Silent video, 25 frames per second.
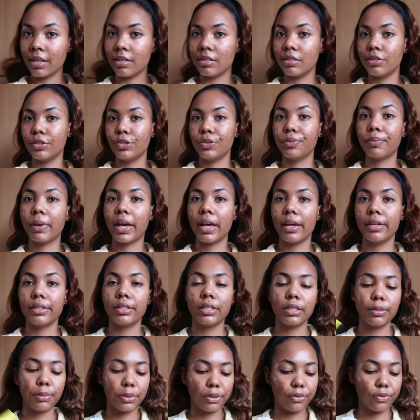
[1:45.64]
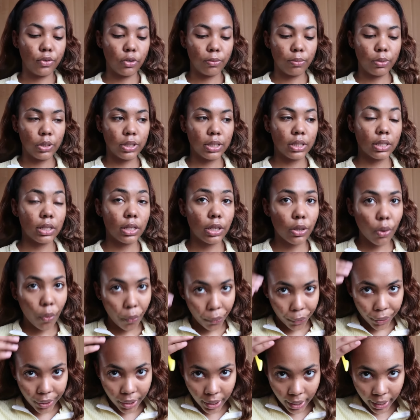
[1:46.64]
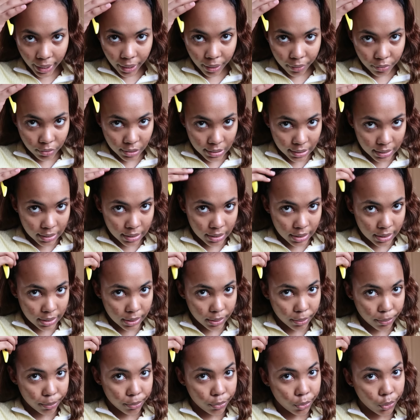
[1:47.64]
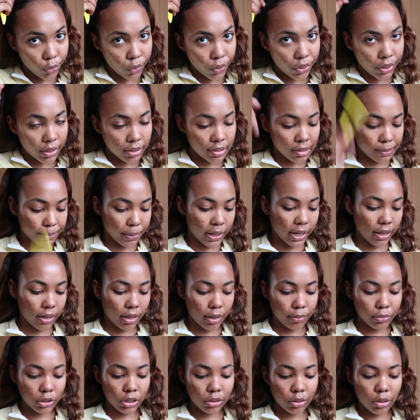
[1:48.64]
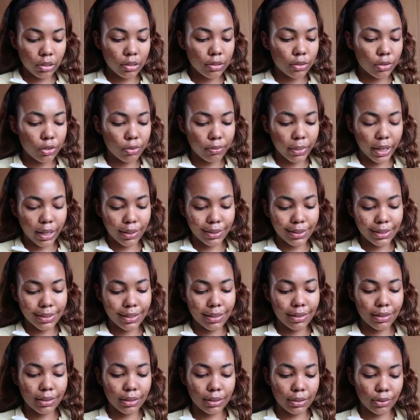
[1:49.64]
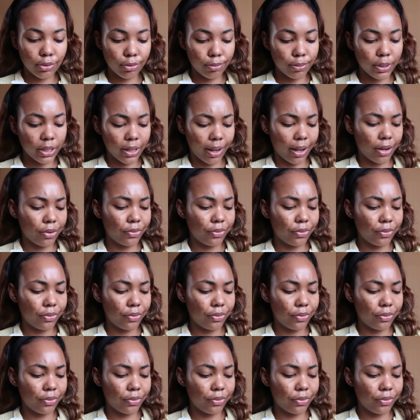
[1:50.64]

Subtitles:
I didn't do my edges before putting it on, I have just pull this back. I'm just going to do my edges a little bit.